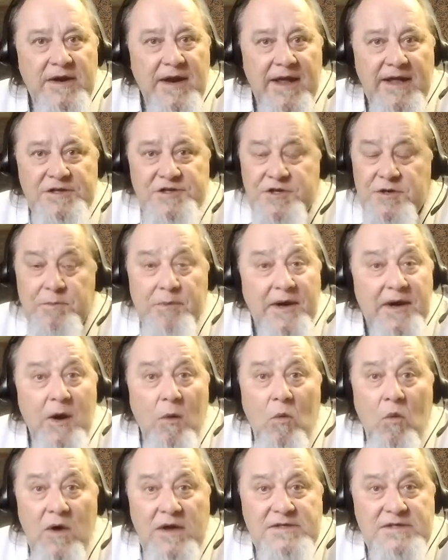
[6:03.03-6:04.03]
legend, but it
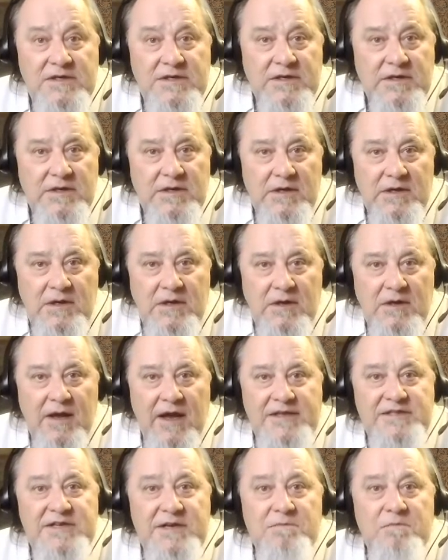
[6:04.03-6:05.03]
wasn't.
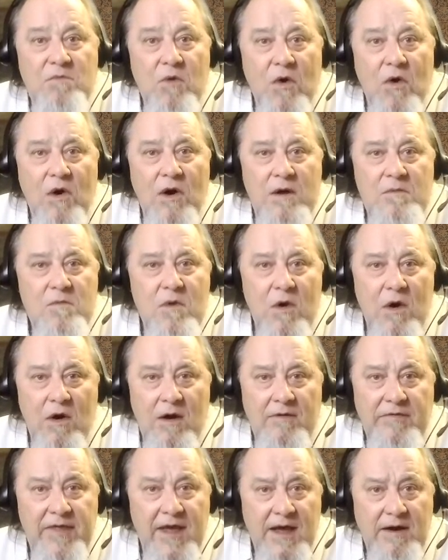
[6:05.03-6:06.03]
I see more and more
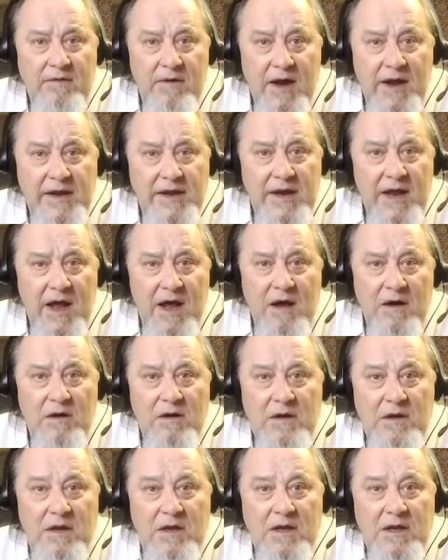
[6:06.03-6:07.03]
of that right now.
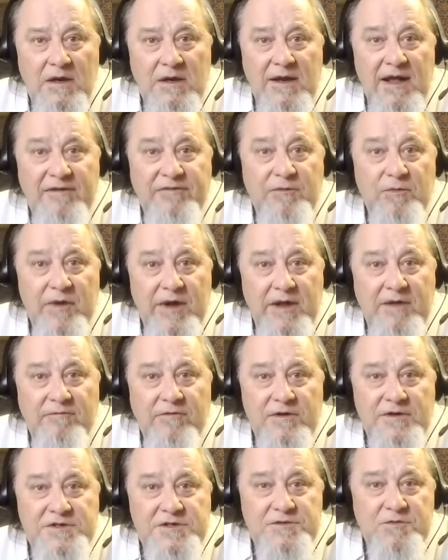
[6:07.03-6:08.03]
Left wing
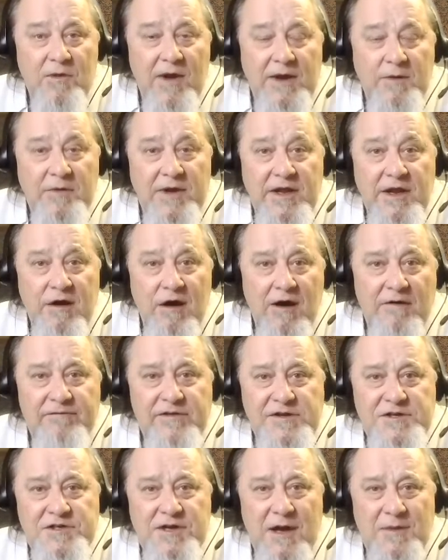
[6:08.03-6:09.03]
versus right wing
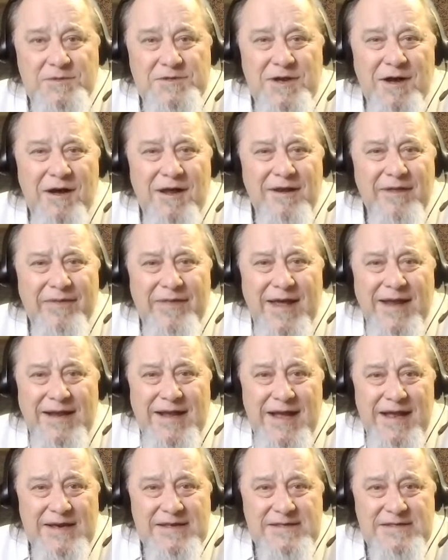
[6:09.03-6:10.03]
coffee shops, all of that
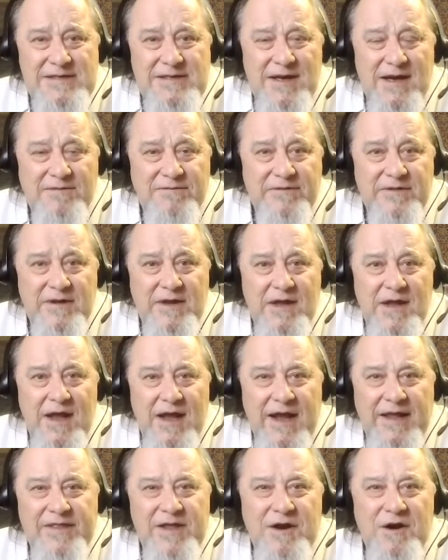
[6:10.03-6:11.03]
kind of stuff.
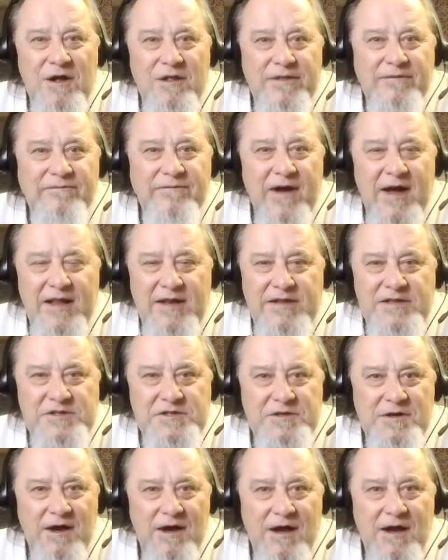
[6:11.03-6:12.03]
And then all the violence
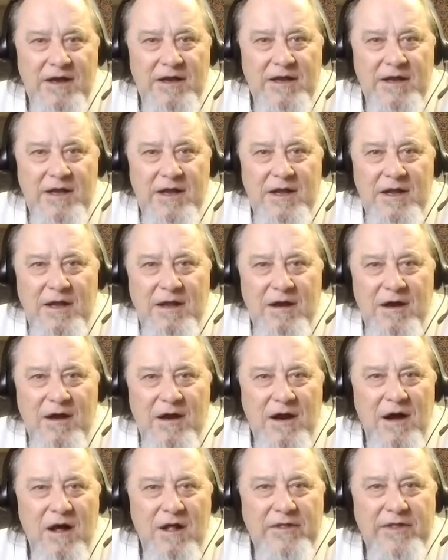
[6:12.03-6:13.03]
talk,
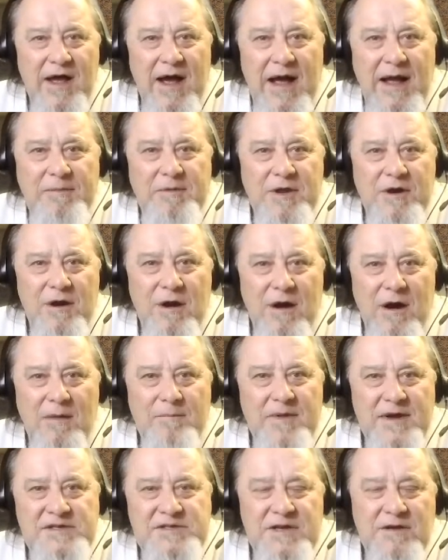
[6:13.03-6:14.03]
all the I'm going to arm
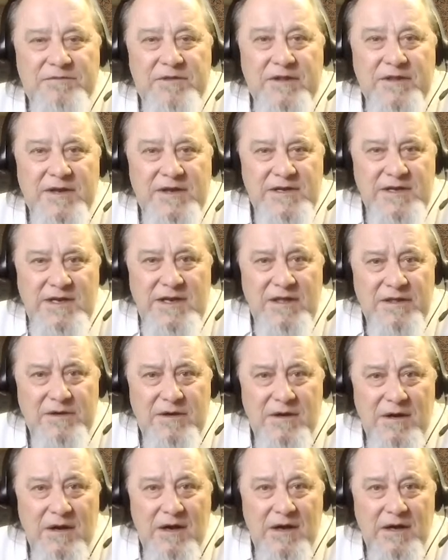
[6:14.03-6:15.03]
myself to the teeth
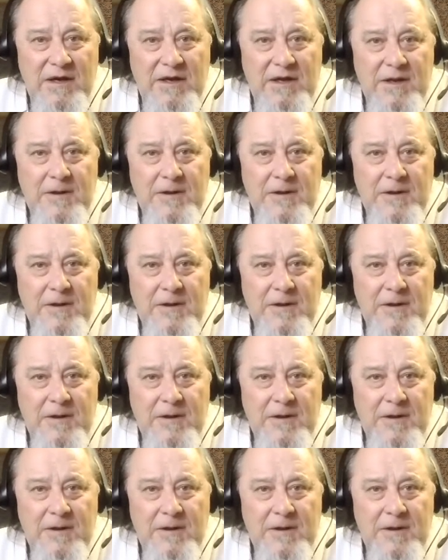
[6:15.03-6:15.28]
talk.